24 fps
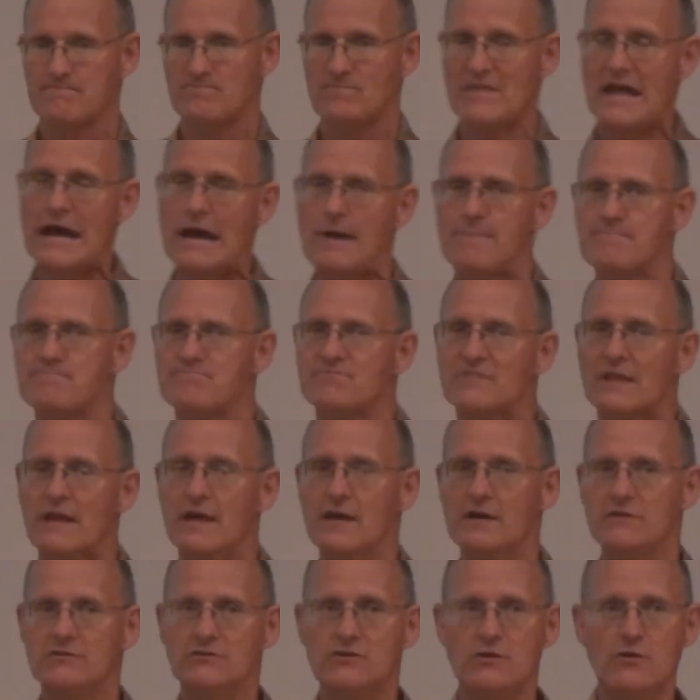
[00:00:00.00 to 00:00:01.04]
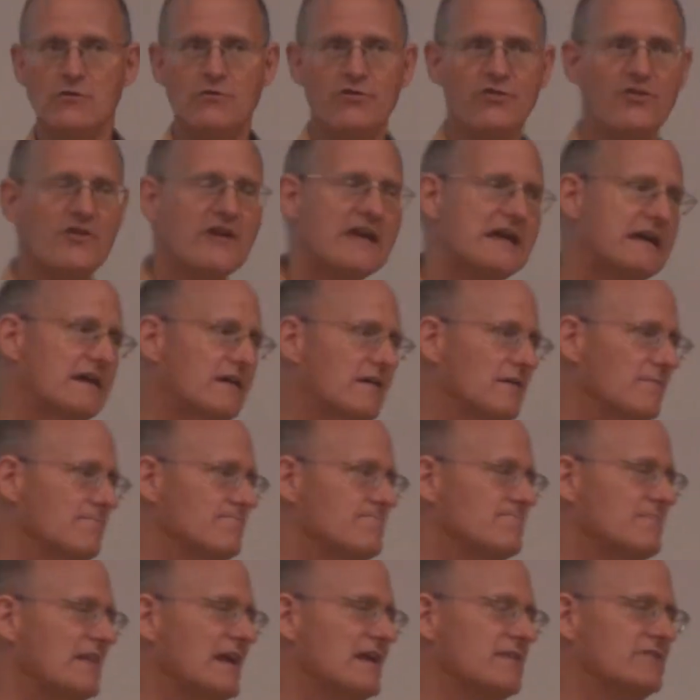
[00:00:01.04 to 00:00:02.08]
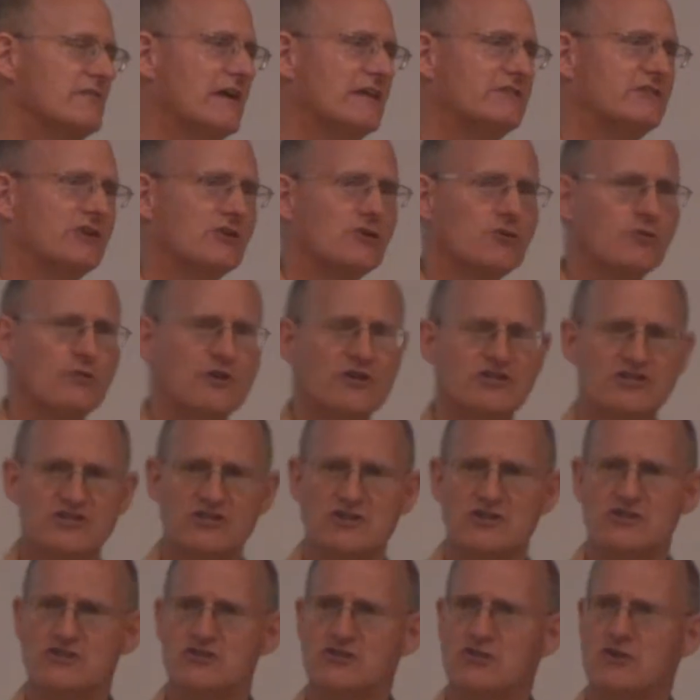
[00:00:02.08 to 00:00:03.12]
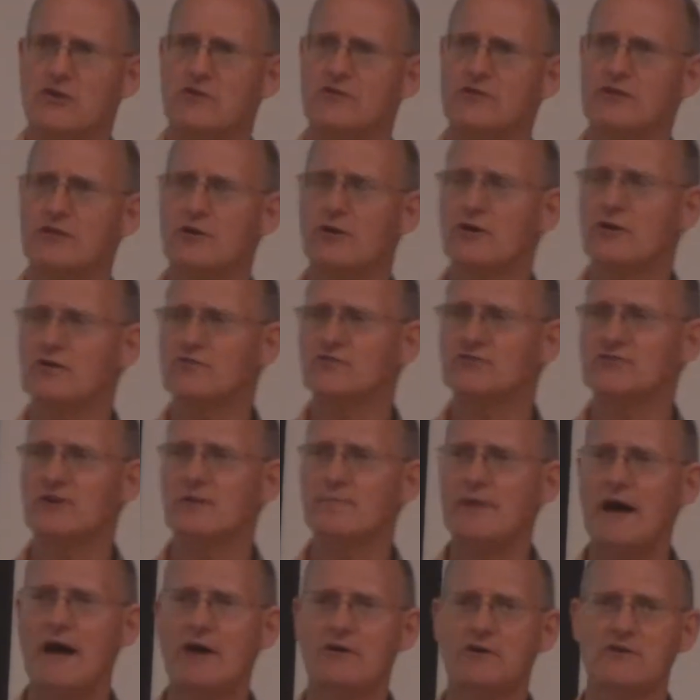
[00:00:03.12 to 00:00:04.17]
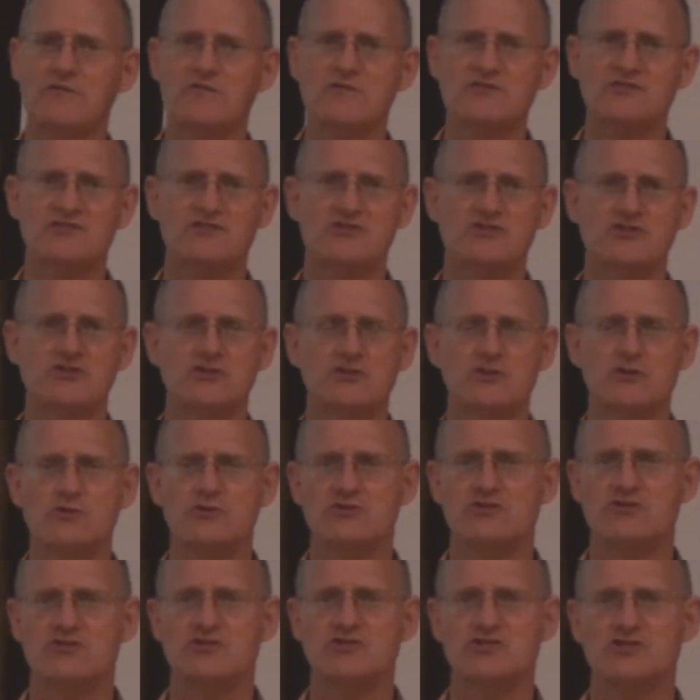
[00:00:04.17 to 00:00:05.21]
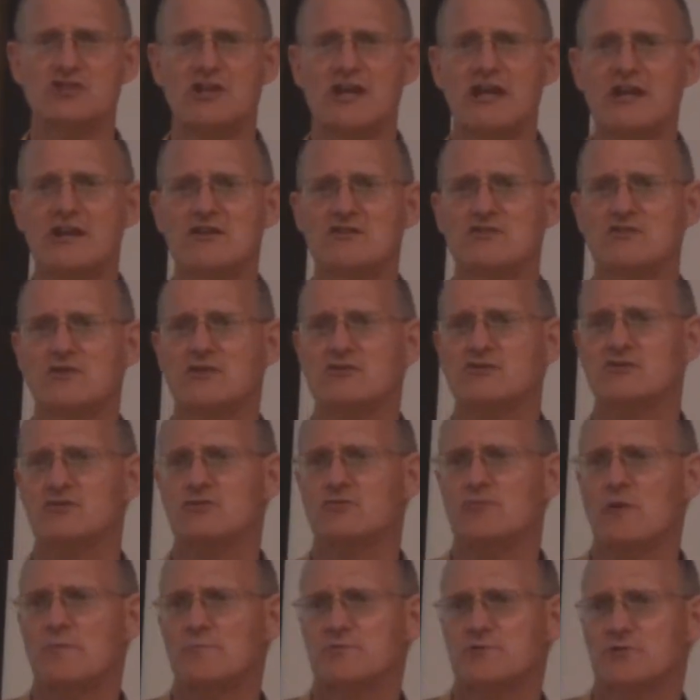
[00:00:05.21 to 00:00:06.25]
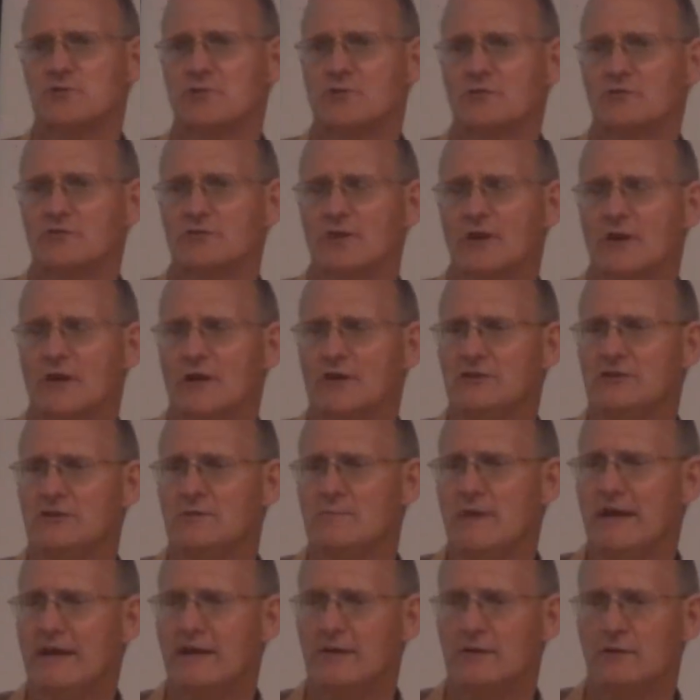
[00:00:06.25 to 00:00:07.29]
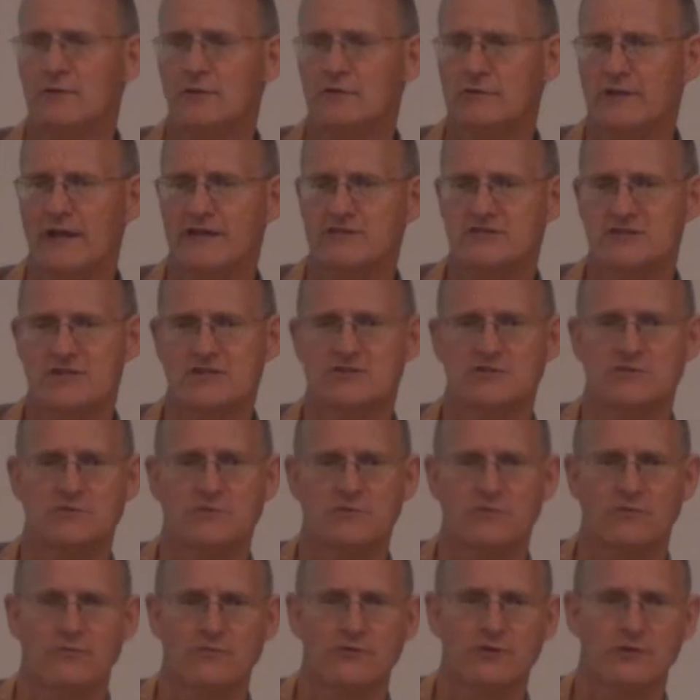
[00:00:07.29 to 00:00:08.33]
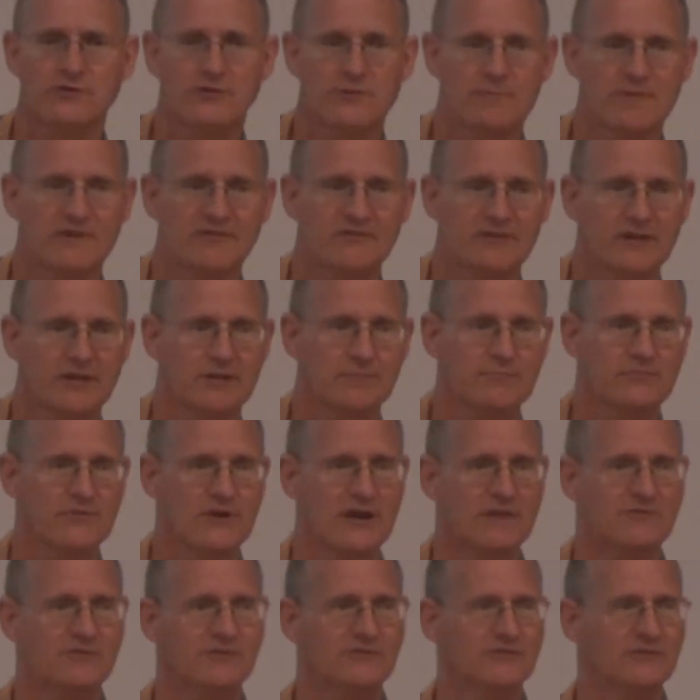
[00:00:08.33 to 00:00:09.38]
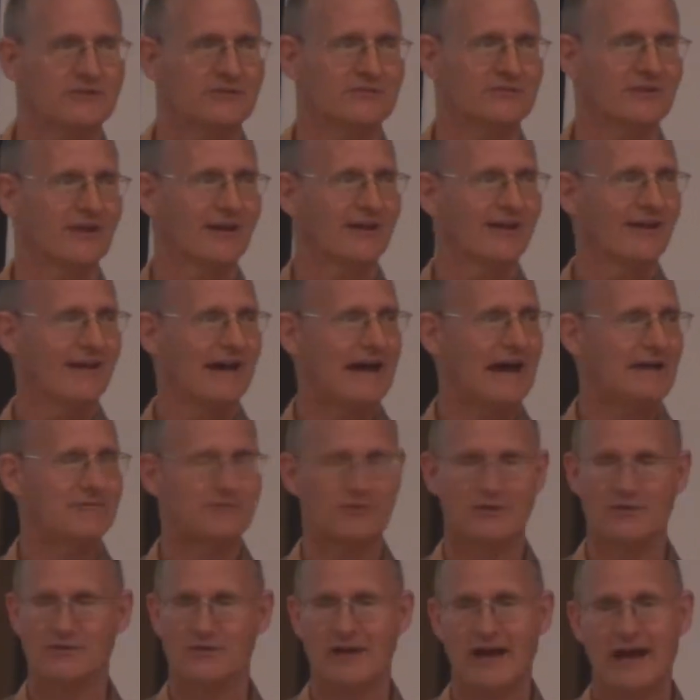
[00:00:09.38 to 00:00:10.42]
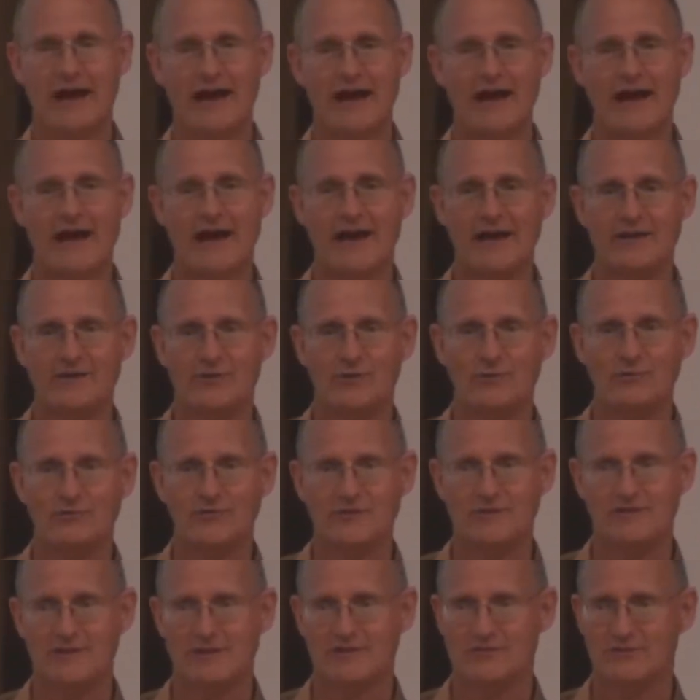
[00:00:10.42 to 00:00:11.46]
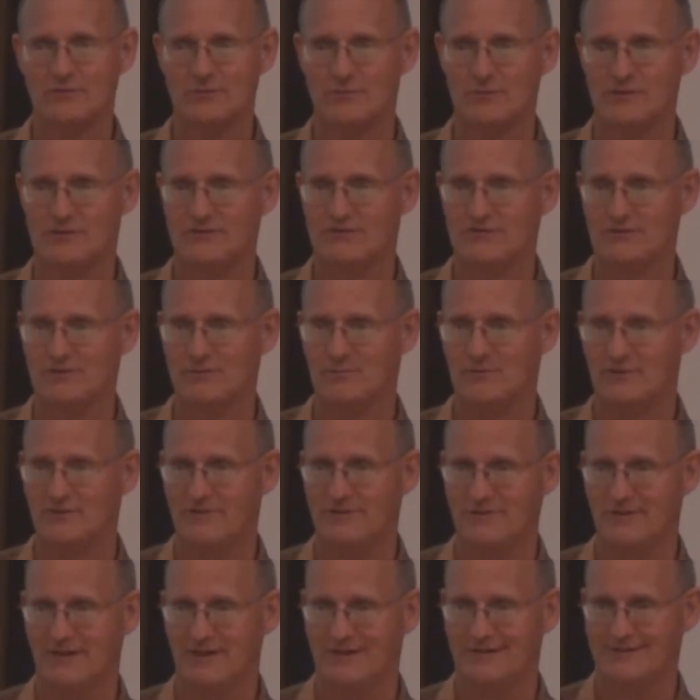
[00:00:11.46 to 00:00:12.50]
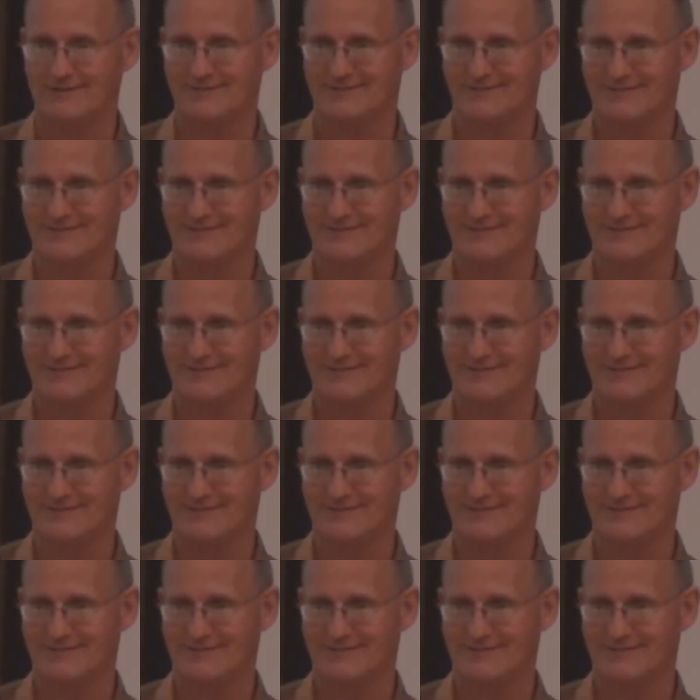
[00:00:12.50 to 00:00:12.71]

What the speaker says: Now, do you think that the Christians could have somehow convinced the Jews to change their scriptures to make it look like Jesus fulfilled the Messianic prophecies after this? I don't think that's a reasonable thing.